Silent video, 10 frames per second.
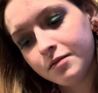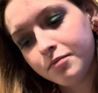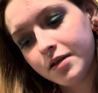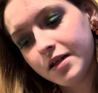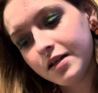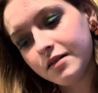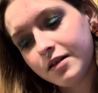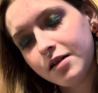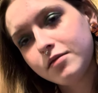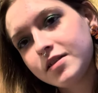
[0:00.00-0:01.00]
But
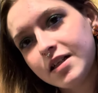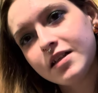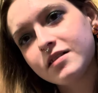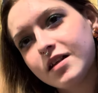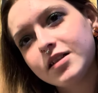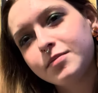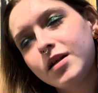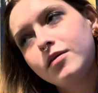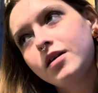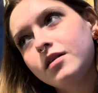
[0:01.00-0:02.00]
I would say it's nice, but I
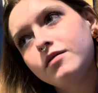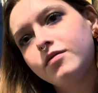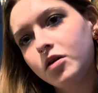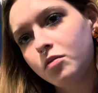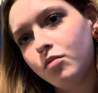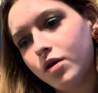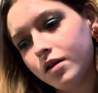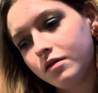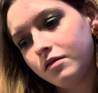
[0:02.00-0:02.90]
wanted the foam one.